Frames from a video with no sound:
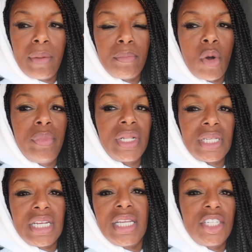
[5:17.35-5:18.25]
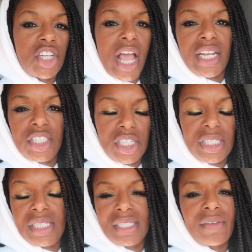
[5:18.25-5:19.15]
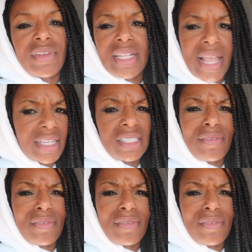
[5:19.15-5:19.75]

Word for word: mobility challenges and stuff like that,